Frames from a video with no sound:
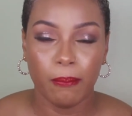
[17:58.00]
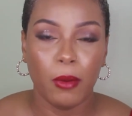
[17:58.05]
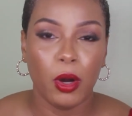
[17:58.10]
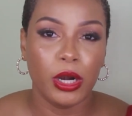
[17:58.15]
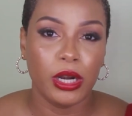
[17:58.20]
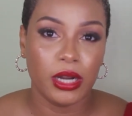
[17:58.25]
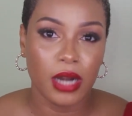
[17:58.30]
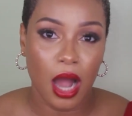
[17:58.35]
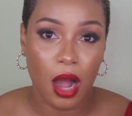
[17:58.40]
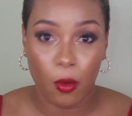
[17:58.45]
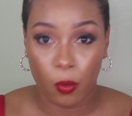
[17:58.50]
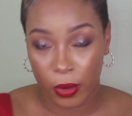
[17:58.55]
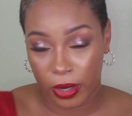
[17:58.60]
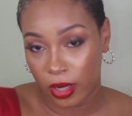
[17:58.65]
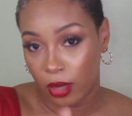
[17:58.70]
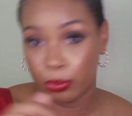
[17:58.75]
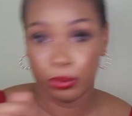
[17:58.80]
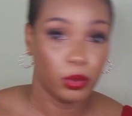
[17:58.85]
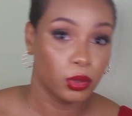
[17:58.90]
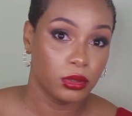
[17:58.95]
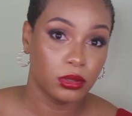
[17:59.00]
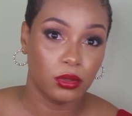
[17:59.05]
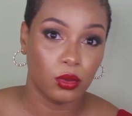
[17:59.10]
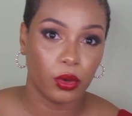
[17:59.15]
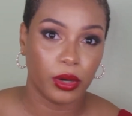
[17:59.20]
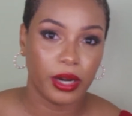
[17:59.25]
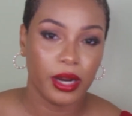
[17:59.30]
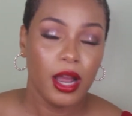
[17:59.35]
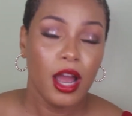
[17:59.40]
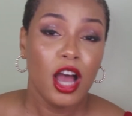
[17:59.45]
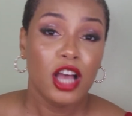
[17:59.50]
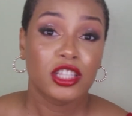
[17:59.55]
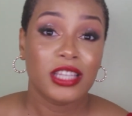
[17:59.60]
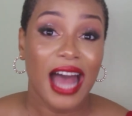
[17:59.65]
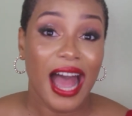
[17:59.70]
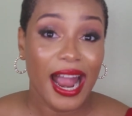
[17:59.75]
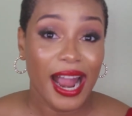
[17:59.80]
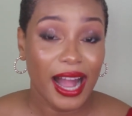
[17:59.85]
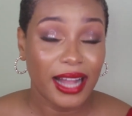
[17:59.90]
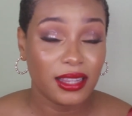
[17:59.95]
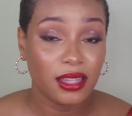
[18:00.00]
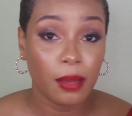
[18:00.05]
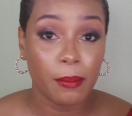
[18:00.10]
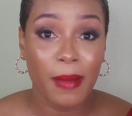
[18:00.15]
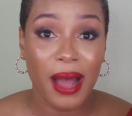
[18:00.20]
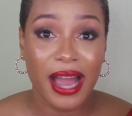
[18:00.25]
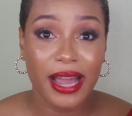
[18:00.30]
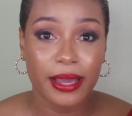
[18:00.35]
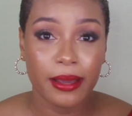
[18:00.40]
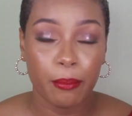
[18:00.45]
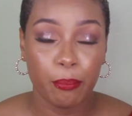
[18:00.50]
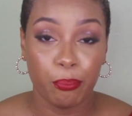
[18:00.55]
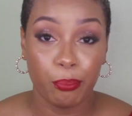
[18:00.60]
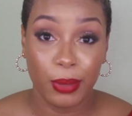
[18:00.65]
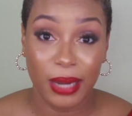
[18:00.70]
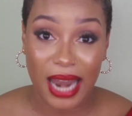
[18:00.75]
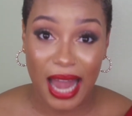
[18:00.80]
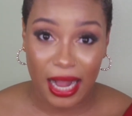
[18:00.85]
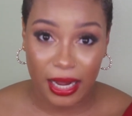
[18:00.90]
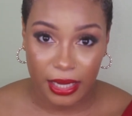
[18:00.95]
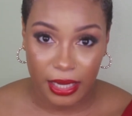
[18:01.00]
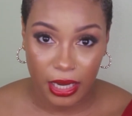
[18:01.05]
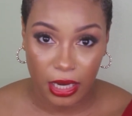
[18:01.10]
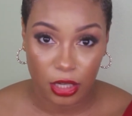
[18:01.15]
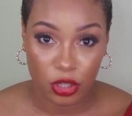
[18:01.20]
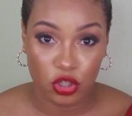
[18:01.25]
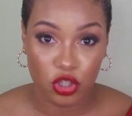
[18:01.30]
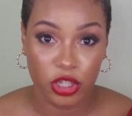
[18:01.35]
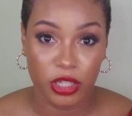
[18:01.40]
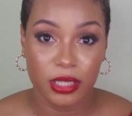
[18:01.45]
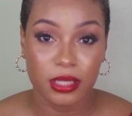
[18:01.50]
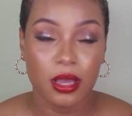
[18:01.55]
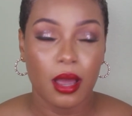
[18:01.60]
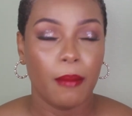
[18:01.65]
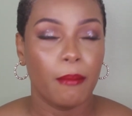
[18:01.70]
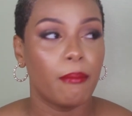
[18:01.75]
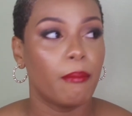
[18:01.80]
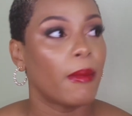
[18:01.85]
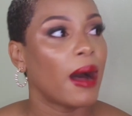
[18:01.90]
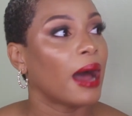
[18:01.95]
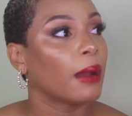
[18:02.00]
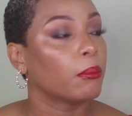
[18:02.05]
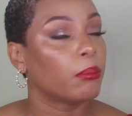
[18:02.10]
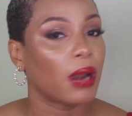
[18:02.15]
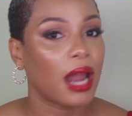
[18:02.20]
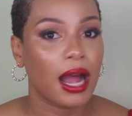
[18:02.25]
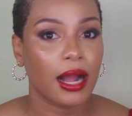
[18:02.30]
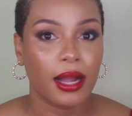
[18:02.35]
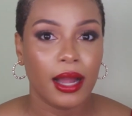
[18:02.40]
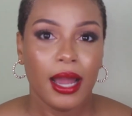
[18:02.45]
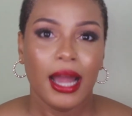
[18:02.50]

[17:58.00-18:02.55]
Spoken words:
but not with the pull door. So I had to buy black hinges, matte black,